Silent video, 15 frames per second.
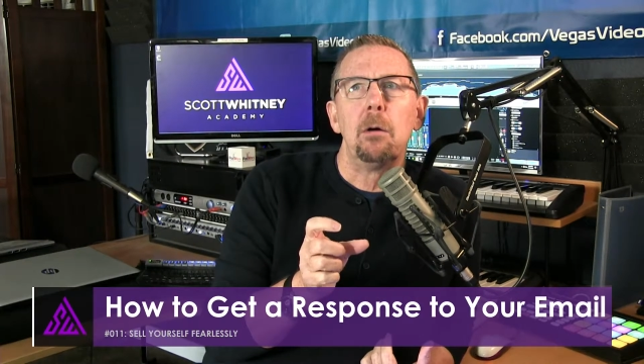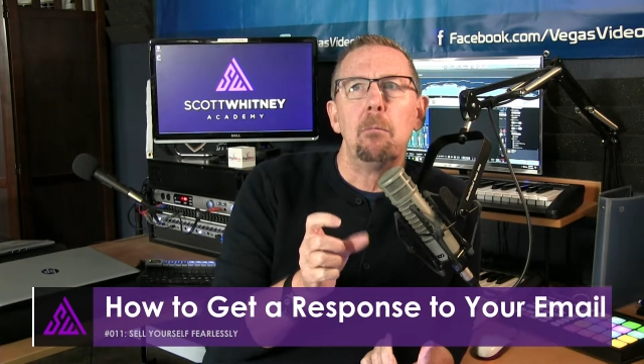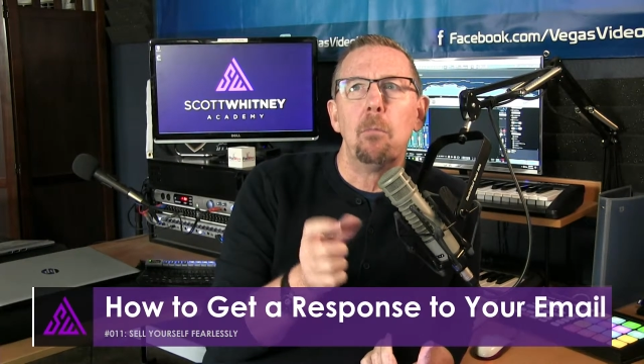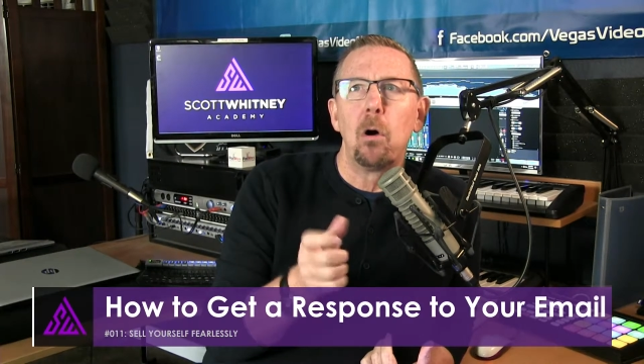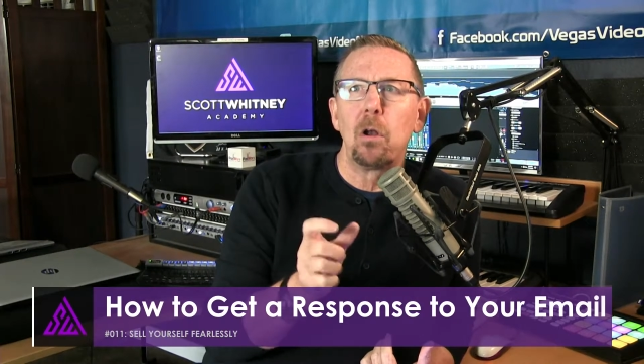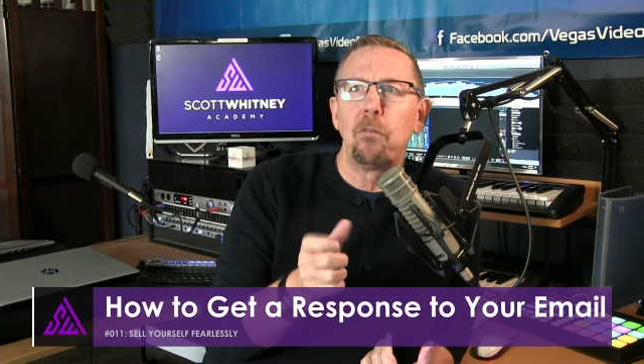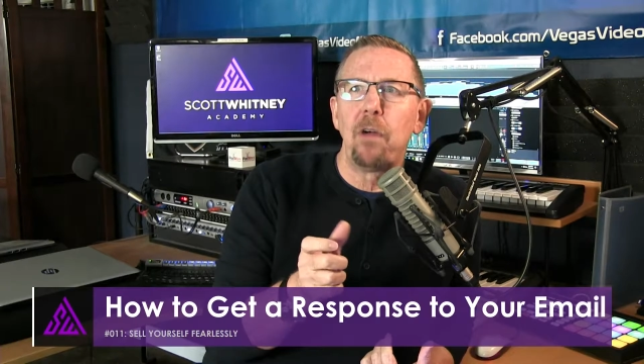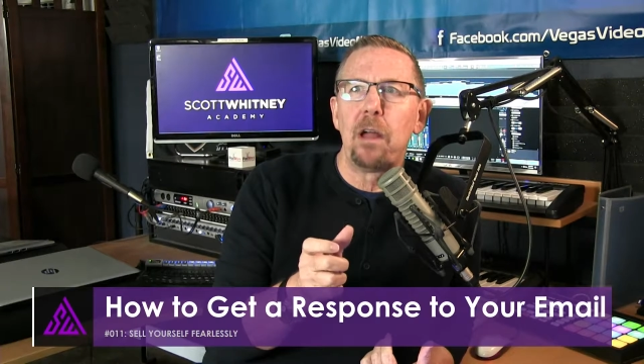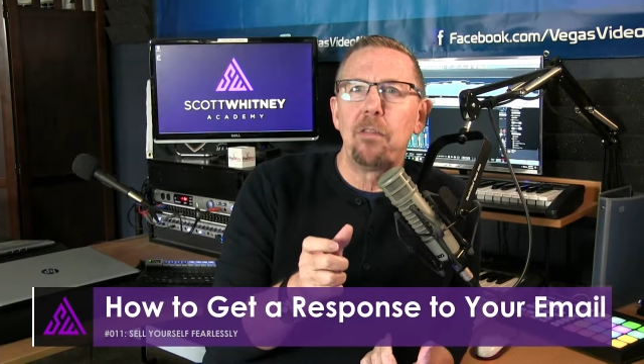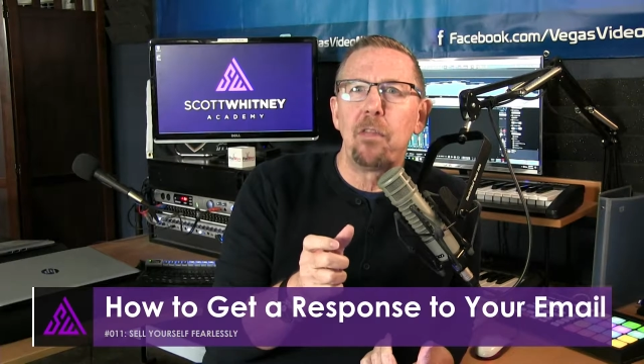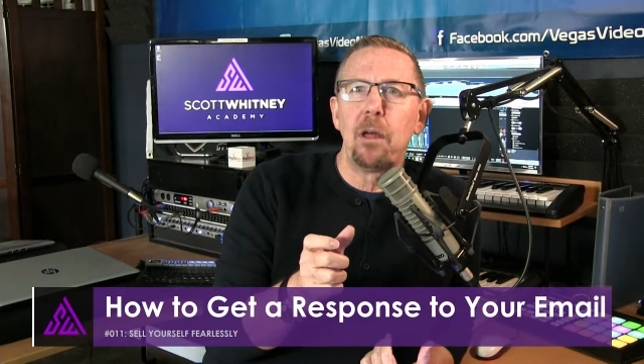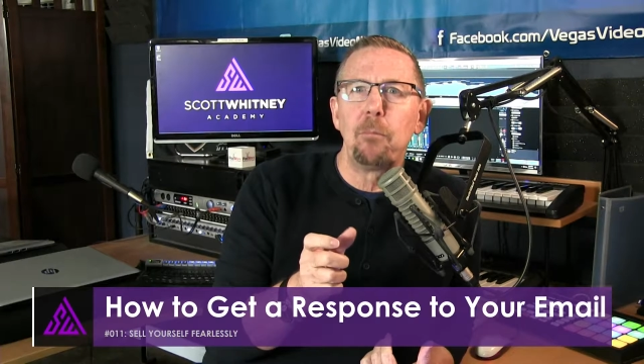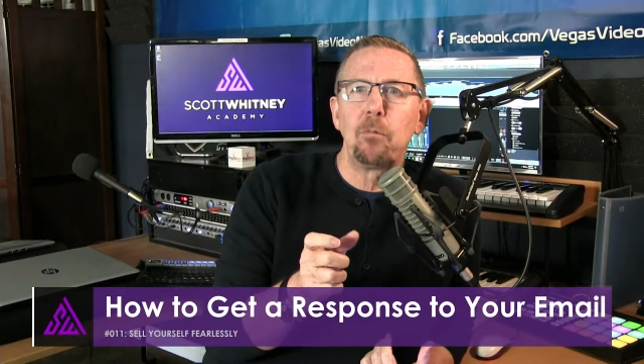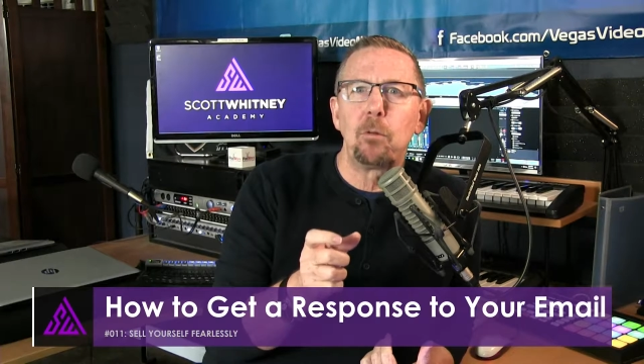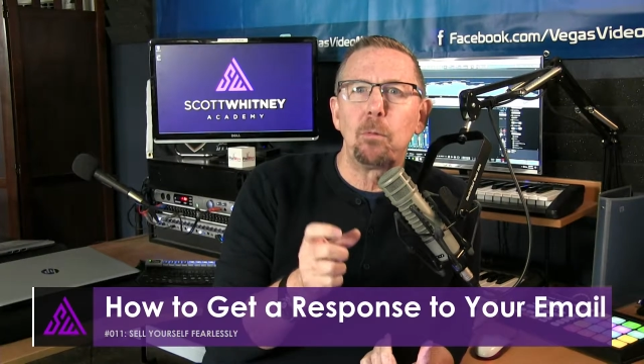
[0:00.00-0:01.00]
motivate
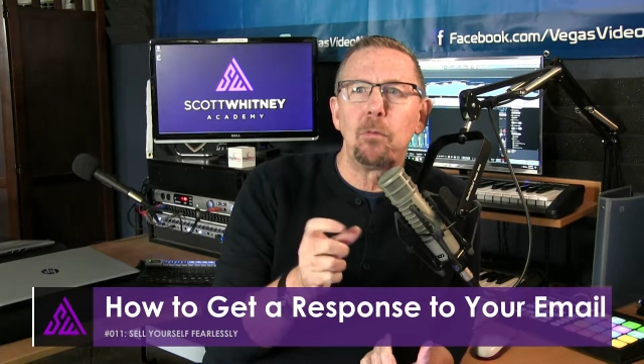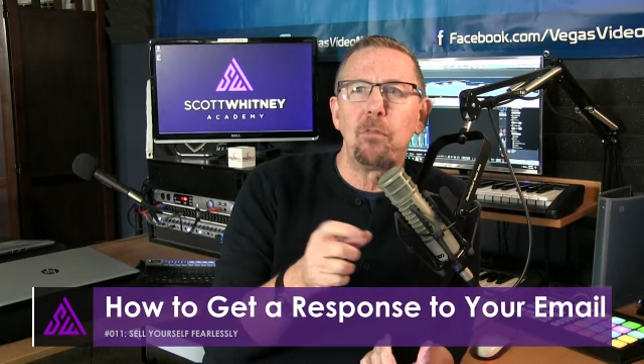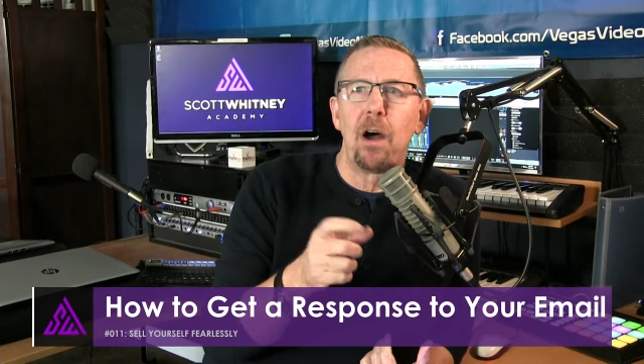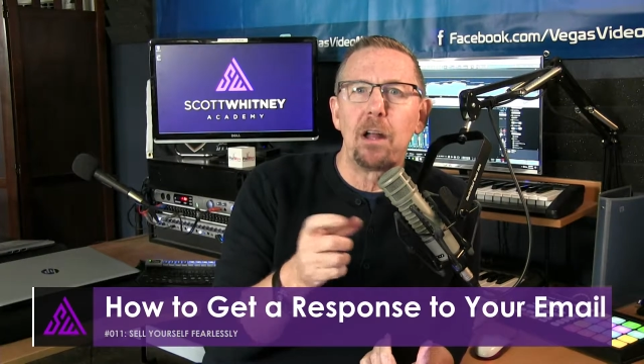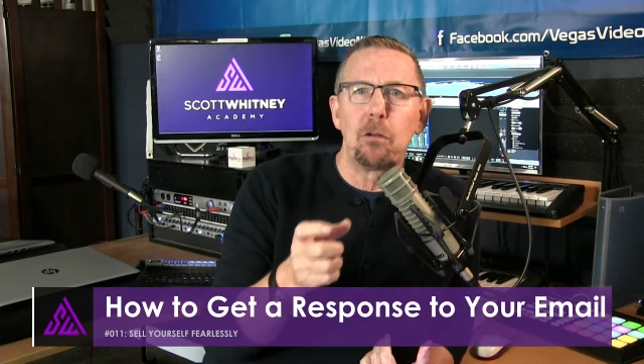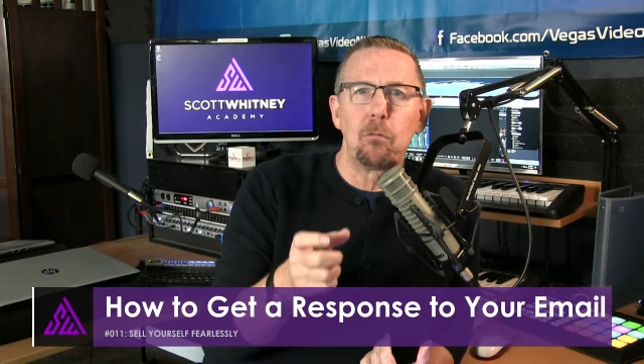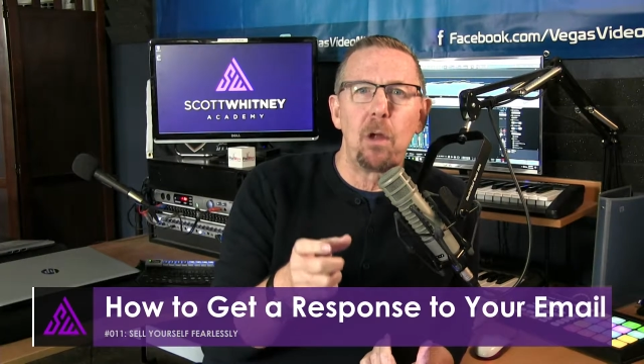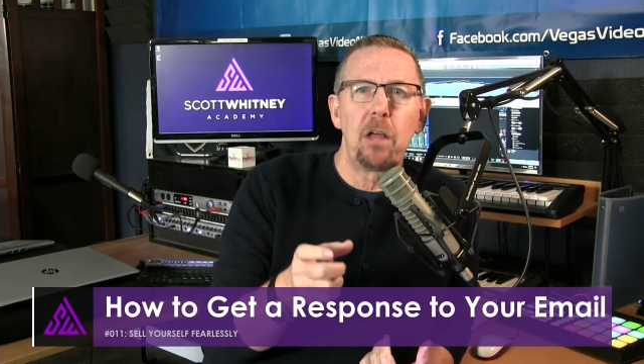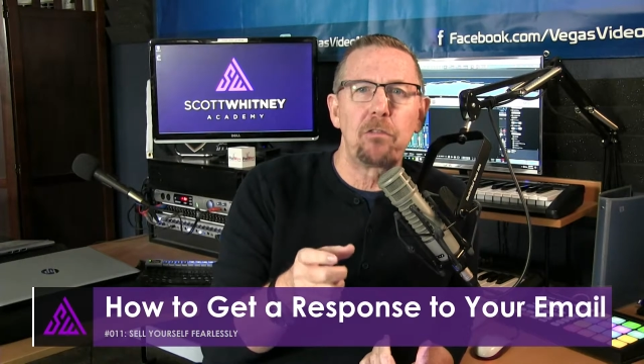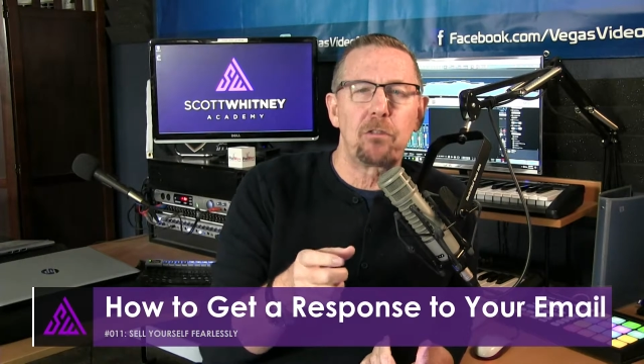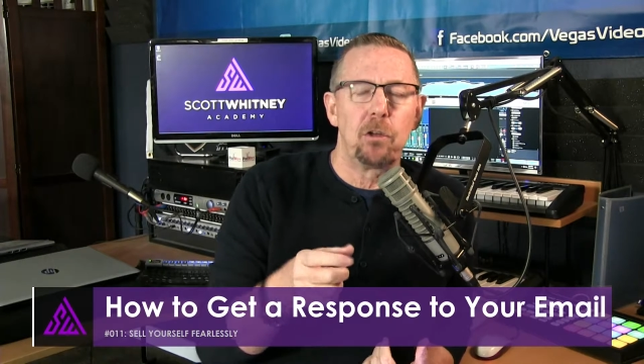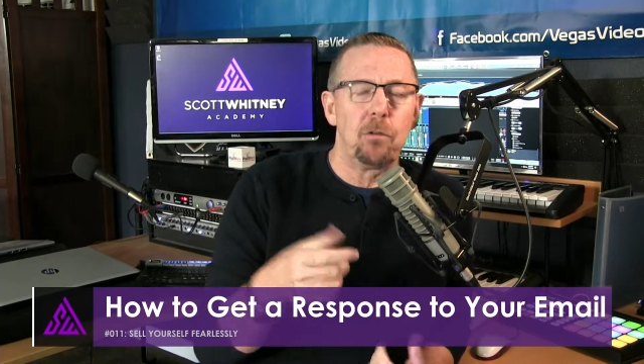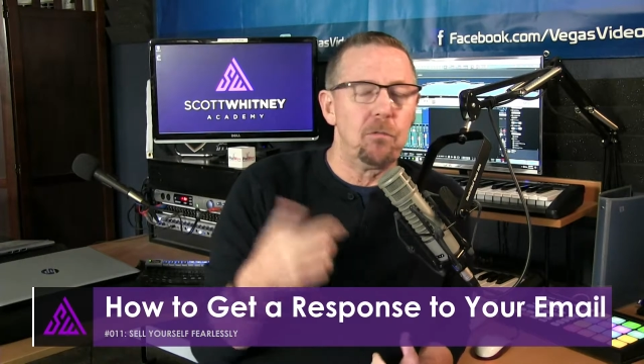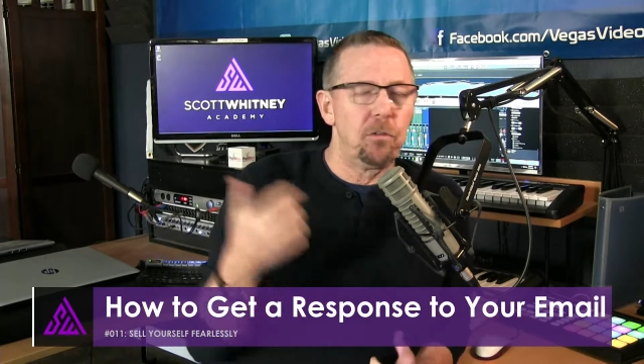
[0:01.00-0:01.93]
them to provide a rescue.